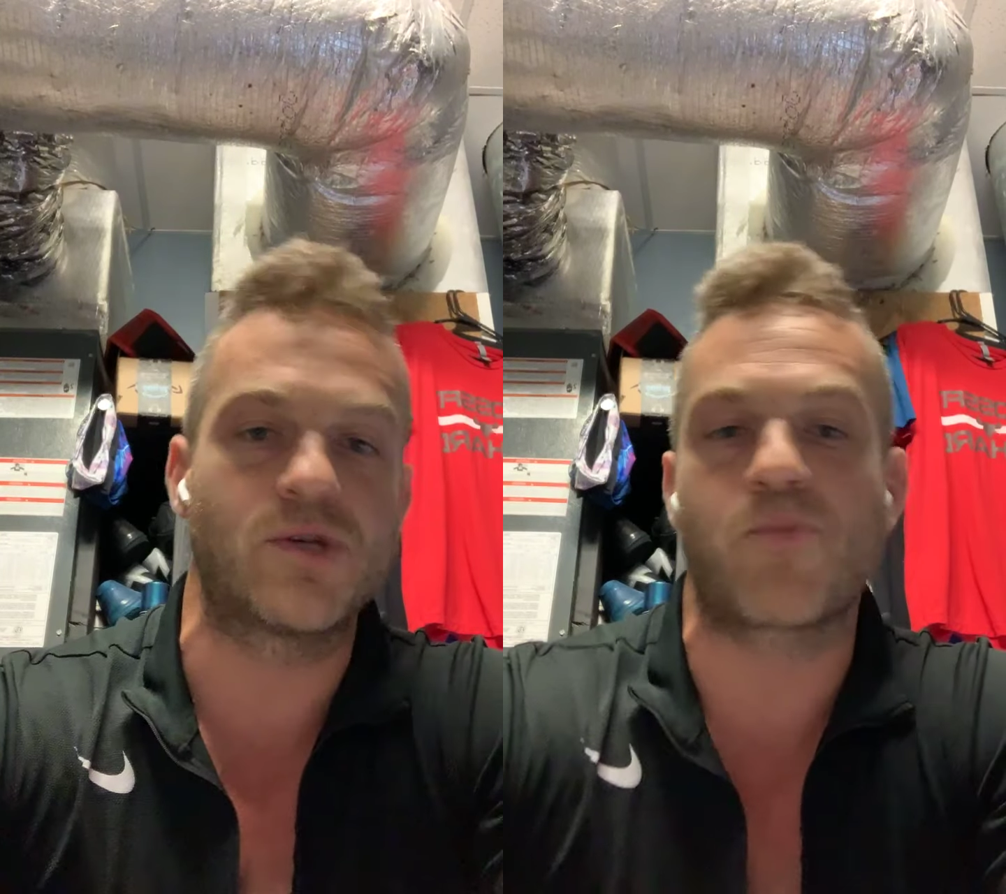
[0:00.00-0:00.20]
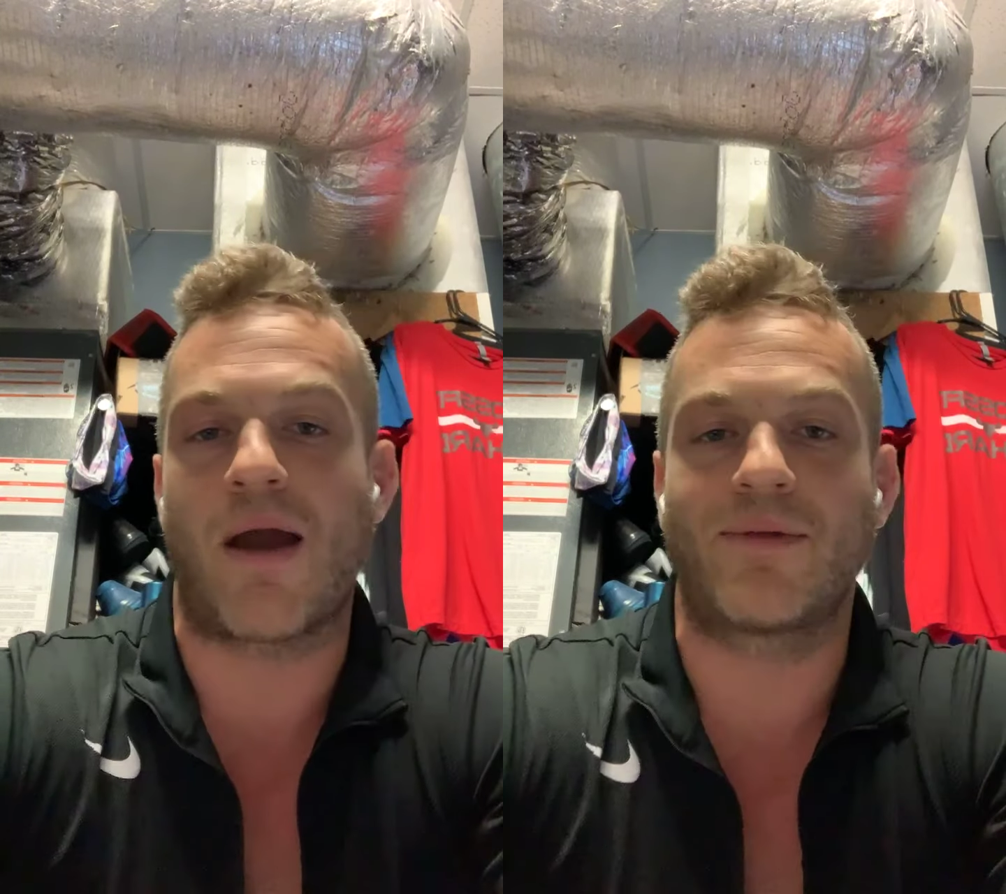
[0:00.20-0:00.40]
you
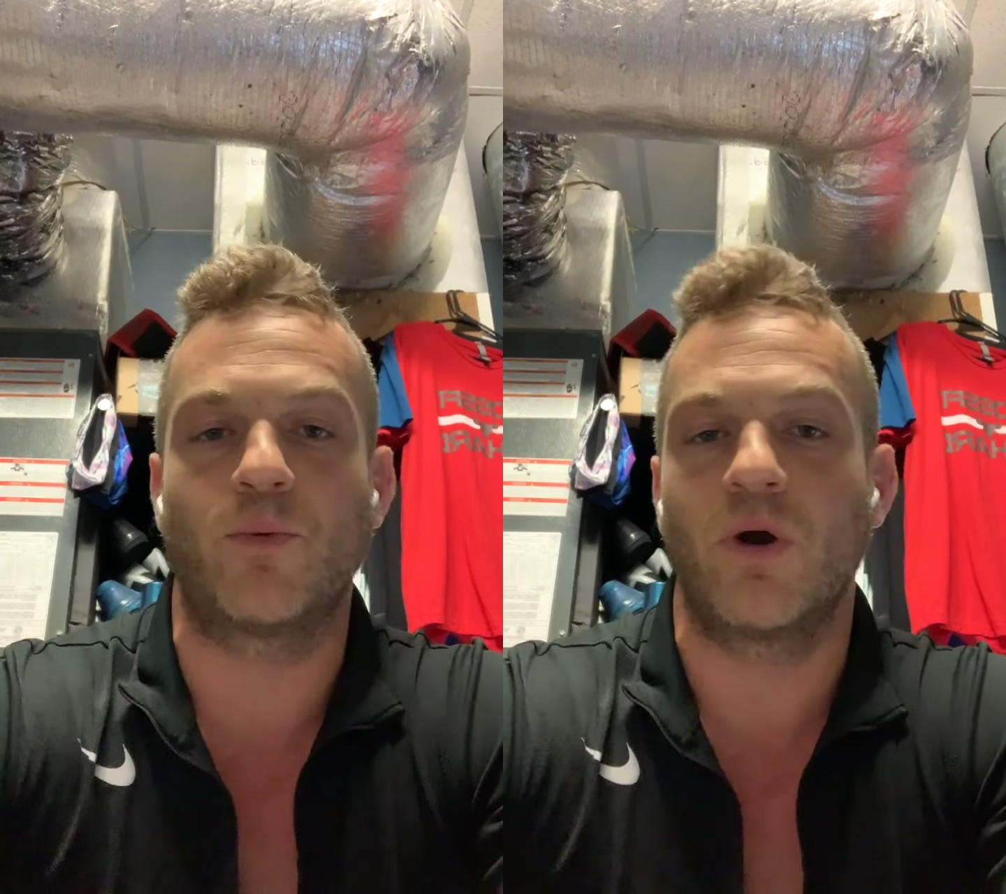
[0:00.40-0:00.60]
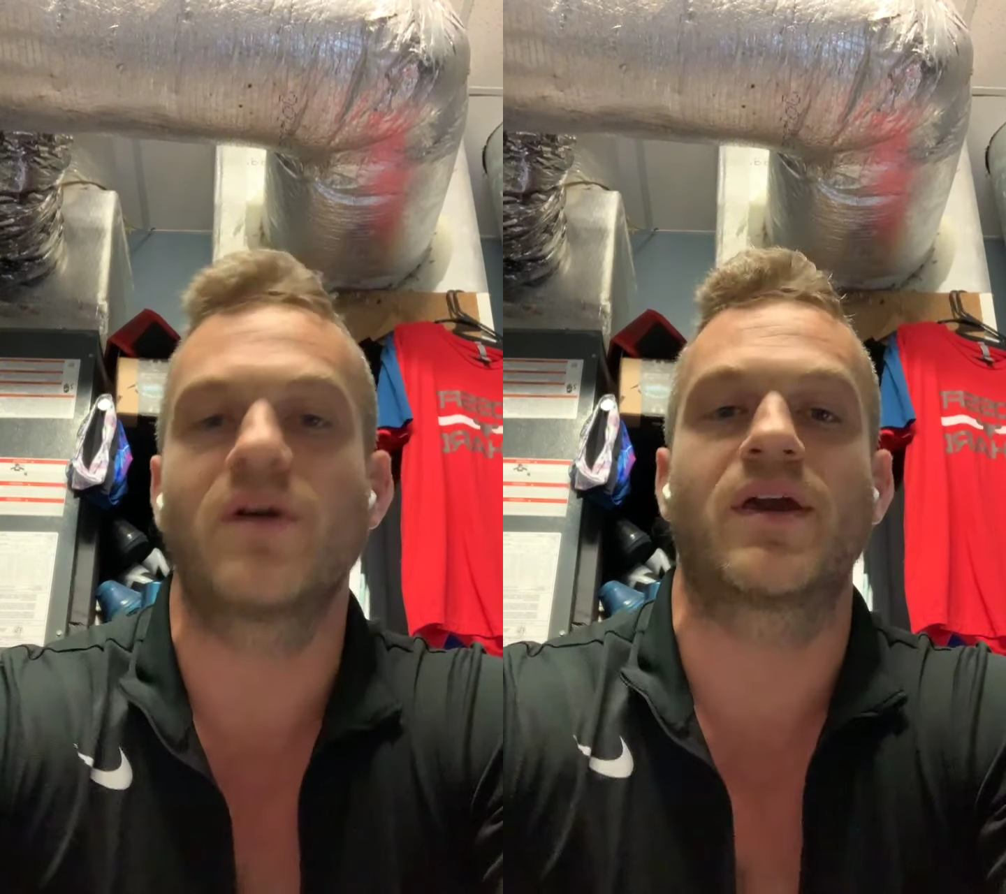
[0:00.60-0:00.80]
probably
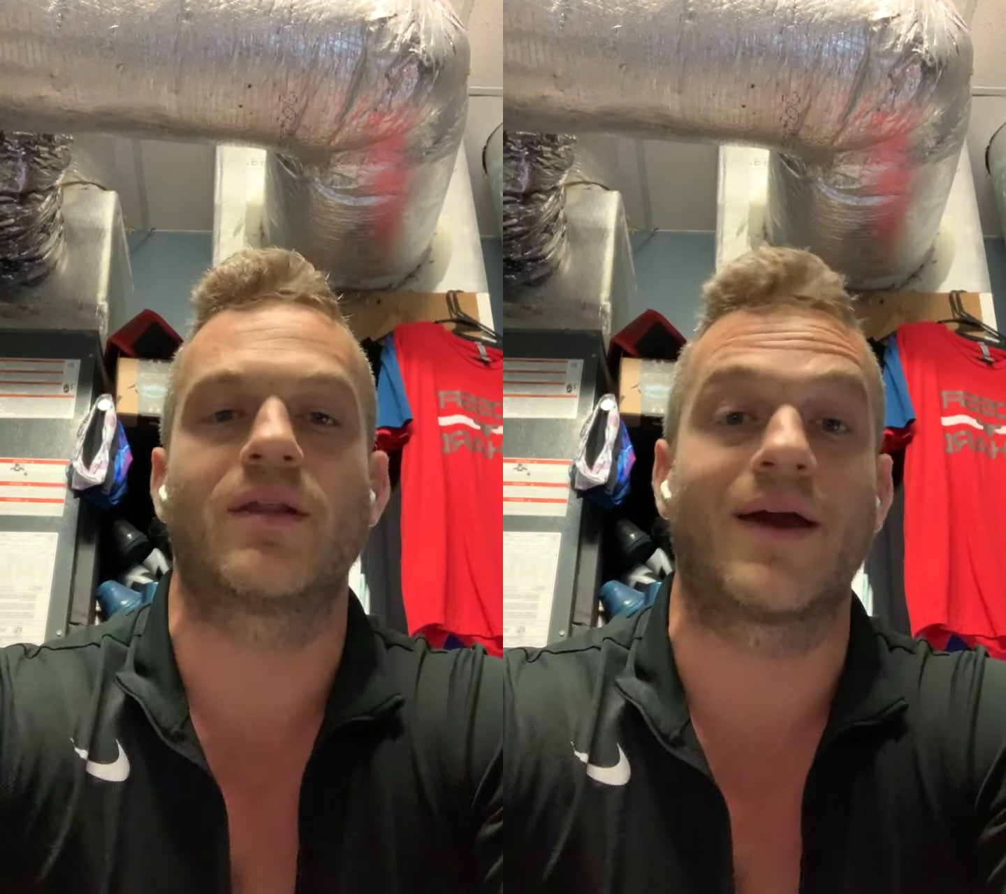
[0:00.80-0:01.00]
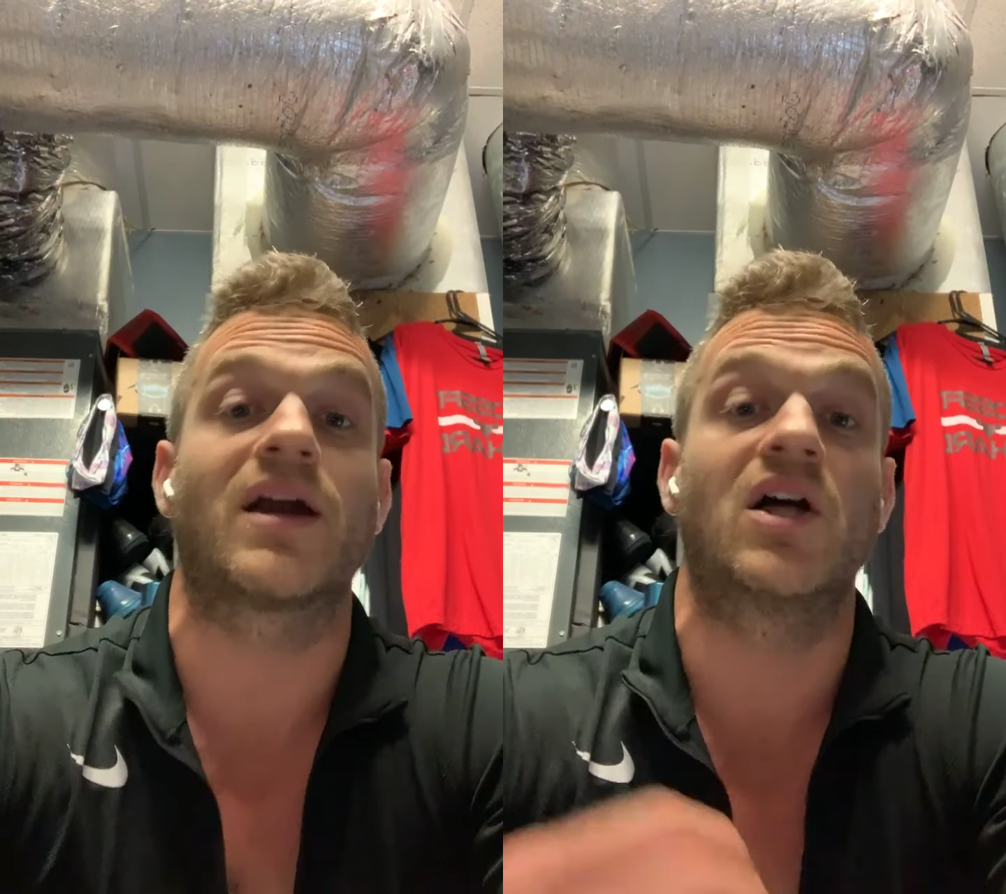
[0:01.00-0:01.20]
will get like